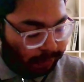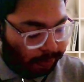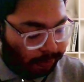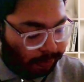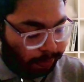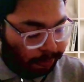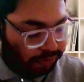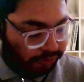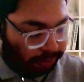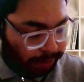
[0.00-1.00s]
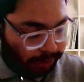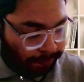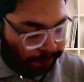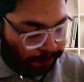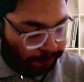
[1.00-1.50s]
male or female,
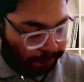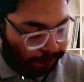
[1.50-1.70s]
and